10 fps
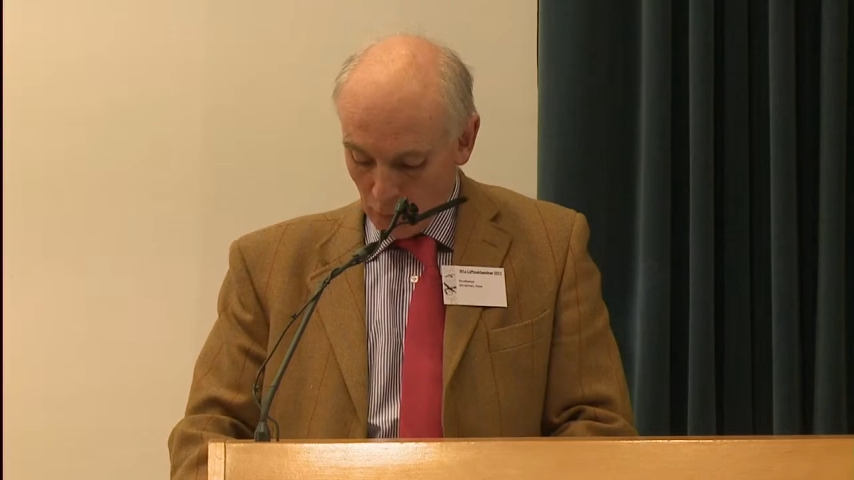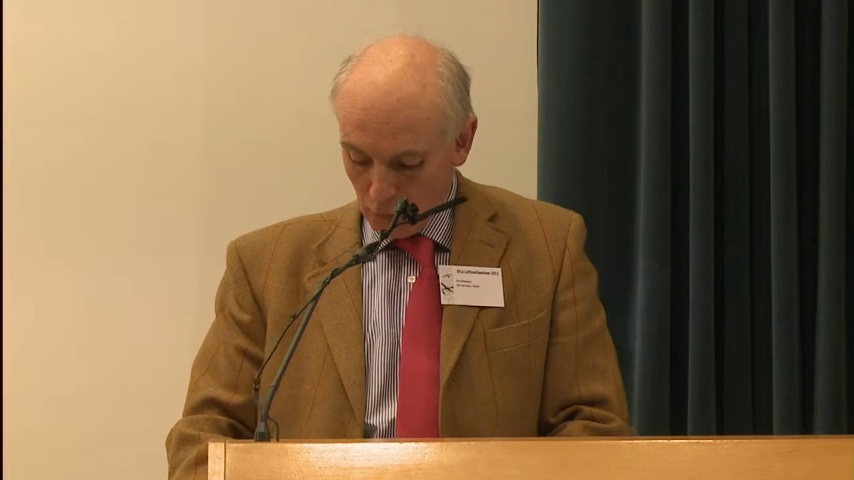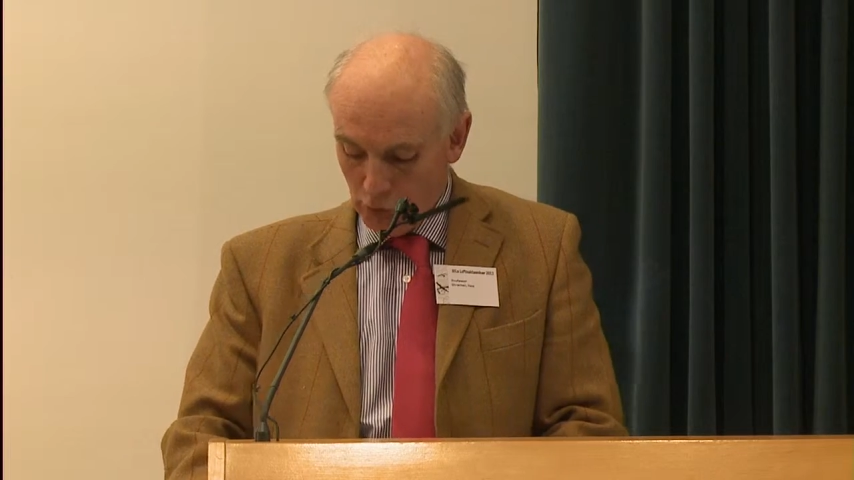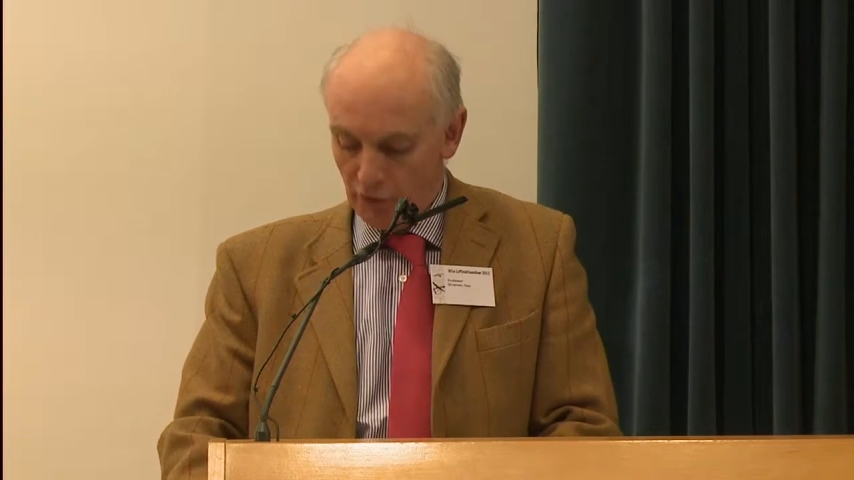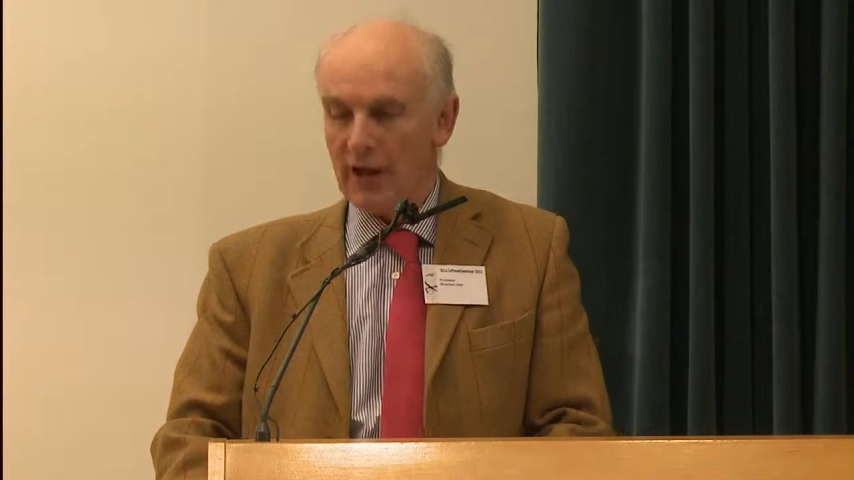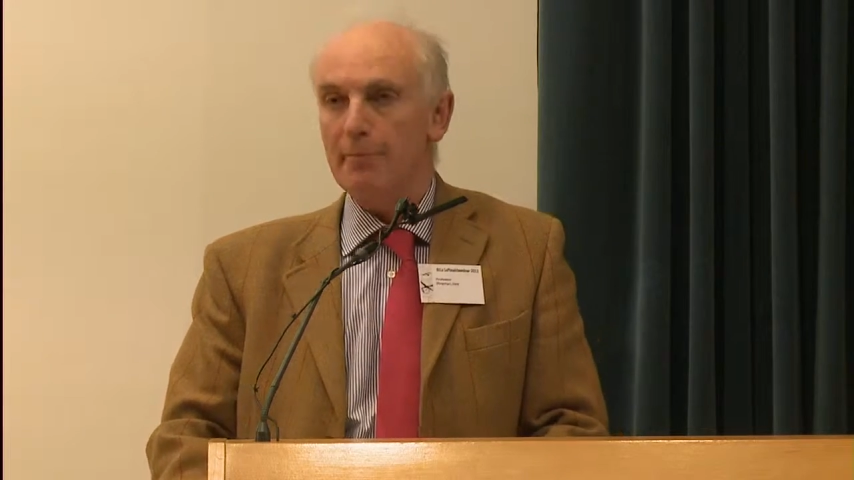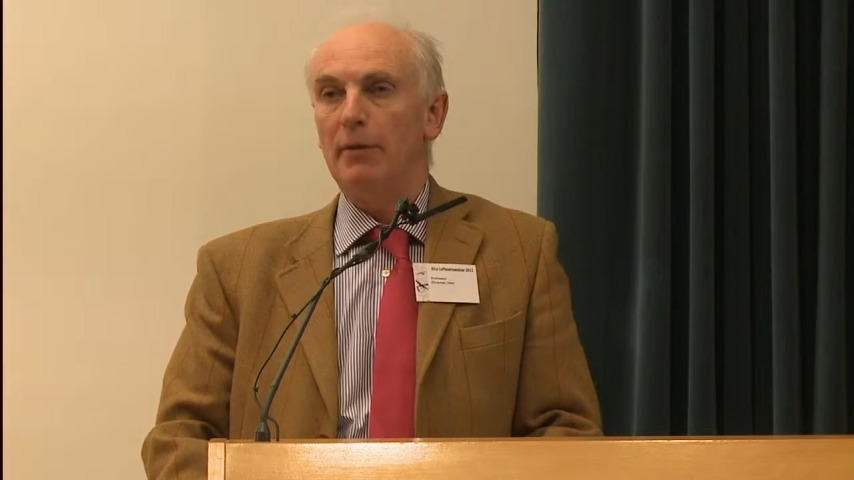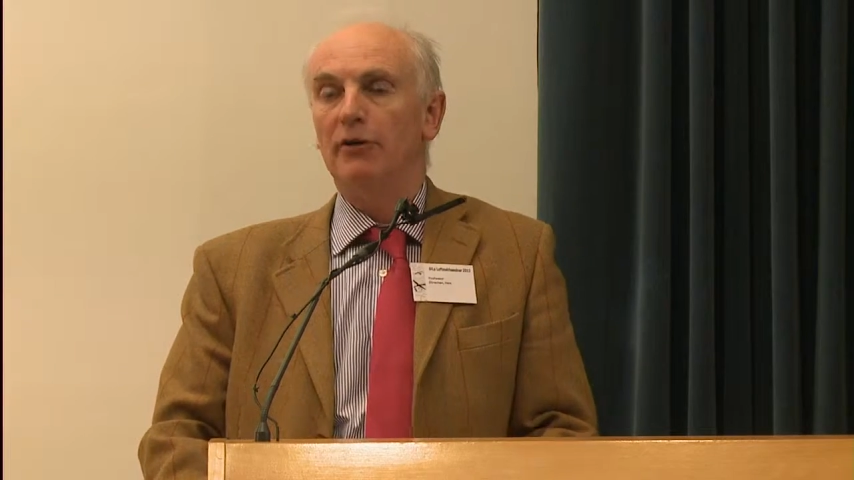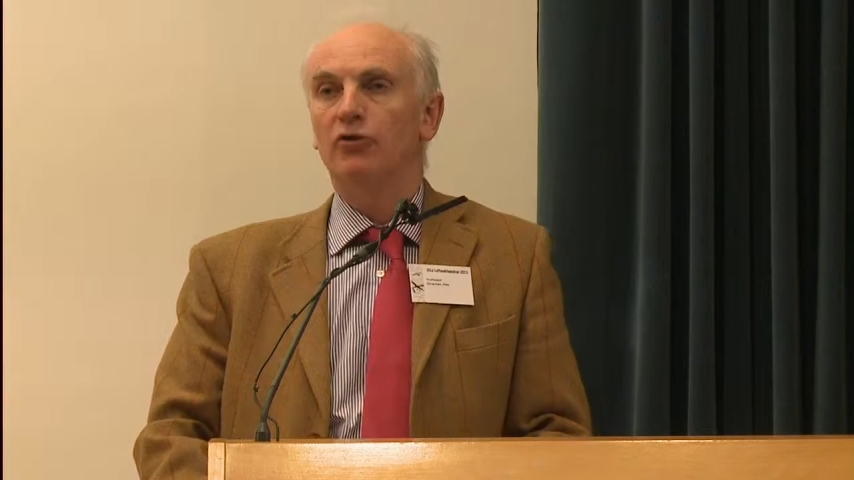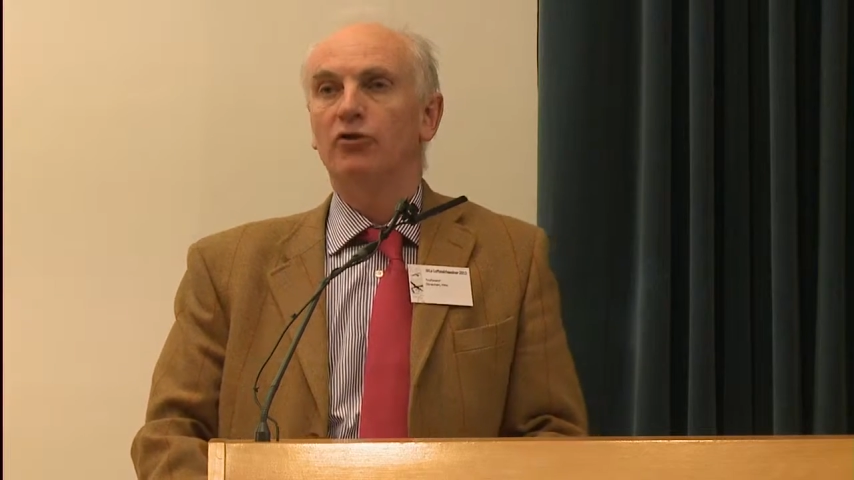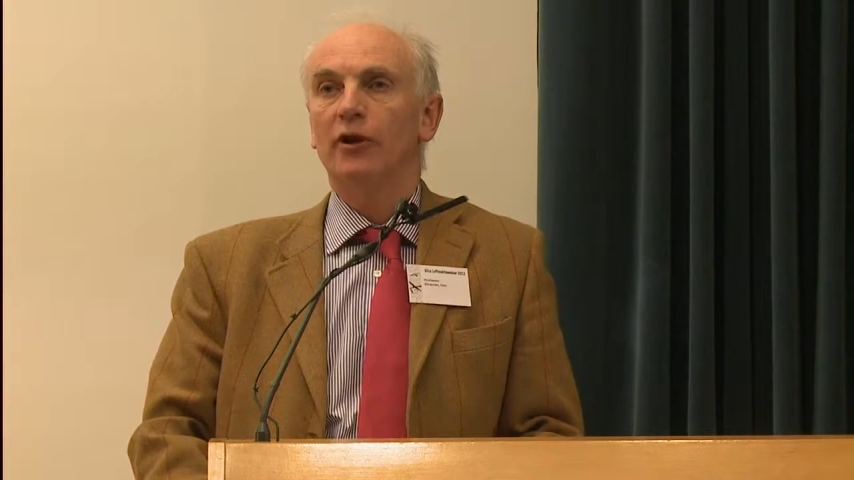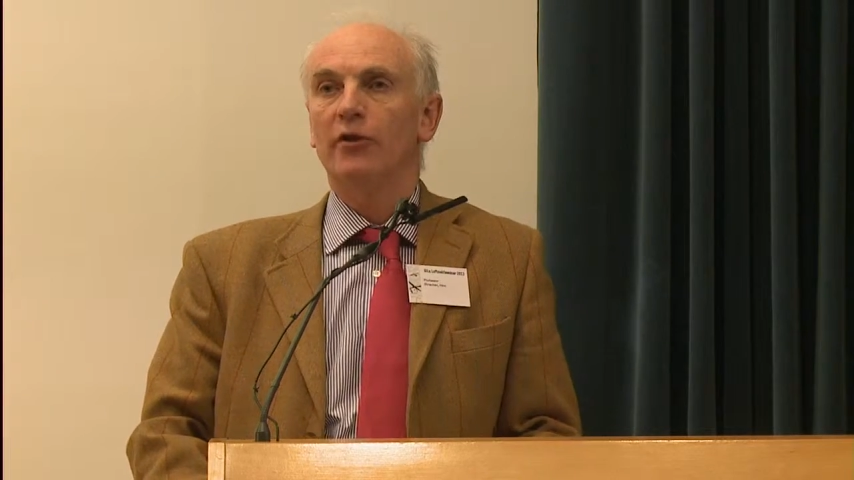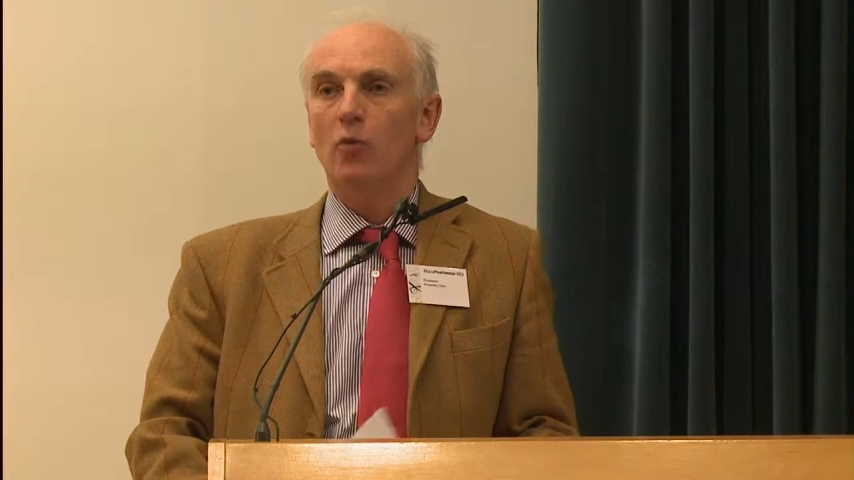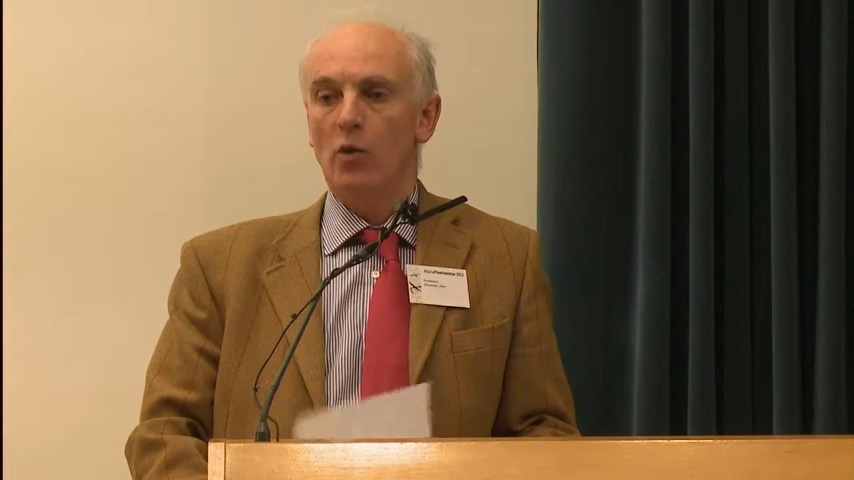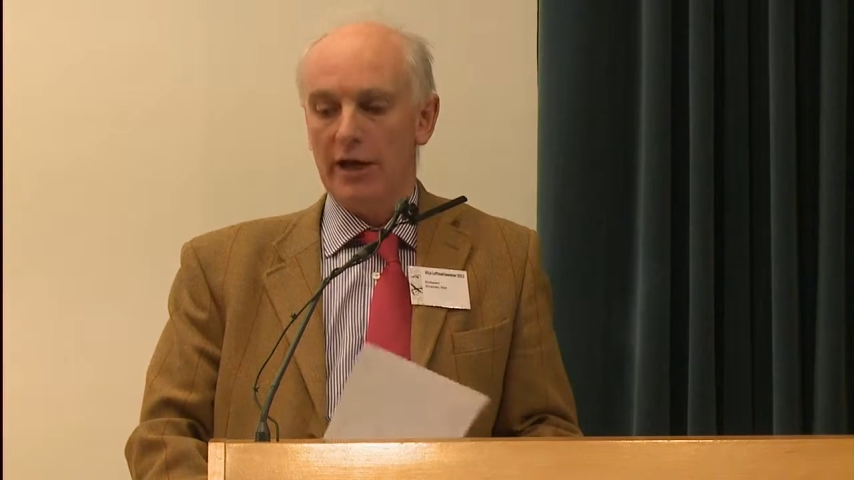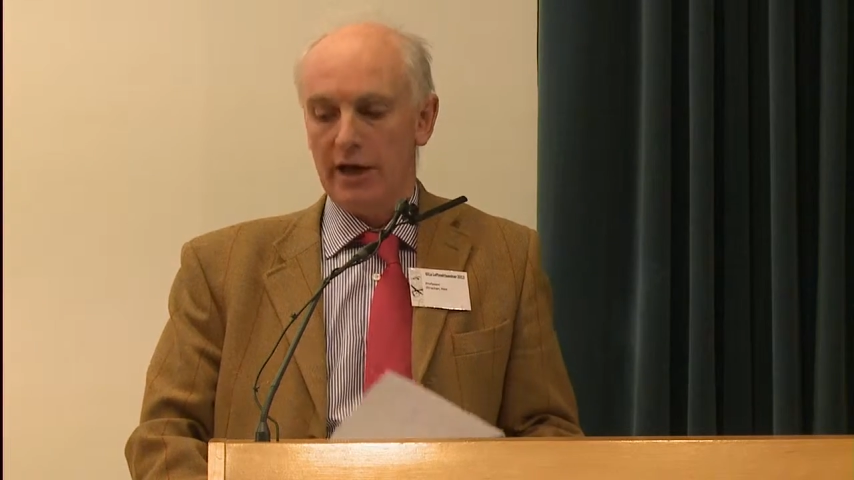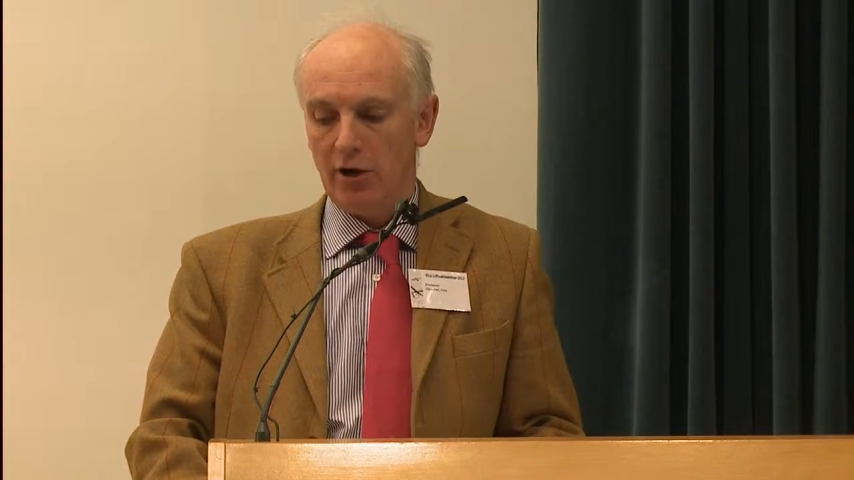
all that much in the way